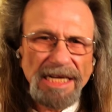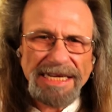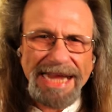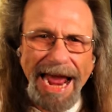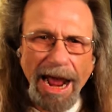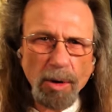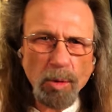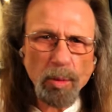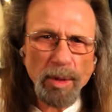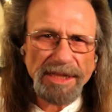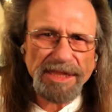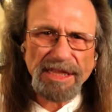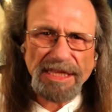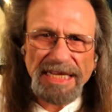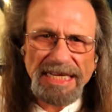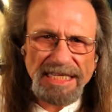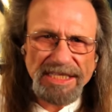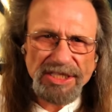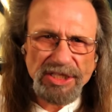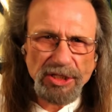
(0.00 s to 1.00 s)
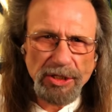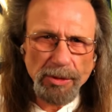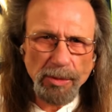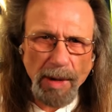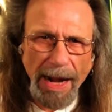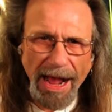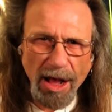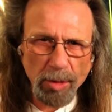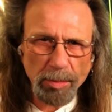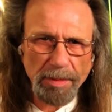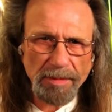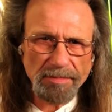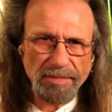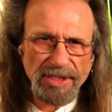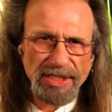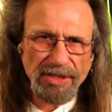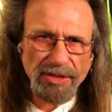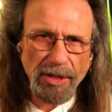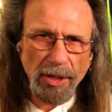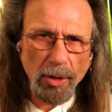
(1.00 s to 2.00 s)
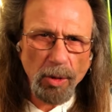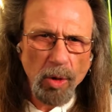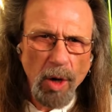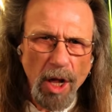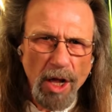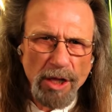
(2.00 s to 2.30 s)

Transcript: Now, with these two albums, though,